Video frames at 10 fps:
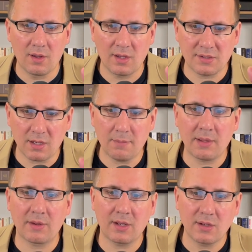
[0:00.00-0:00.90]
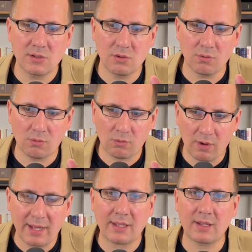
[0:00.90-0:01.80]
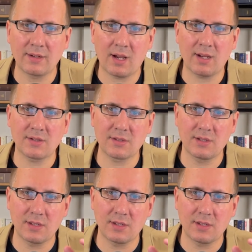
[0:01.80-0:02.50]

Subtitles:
his inability to recognize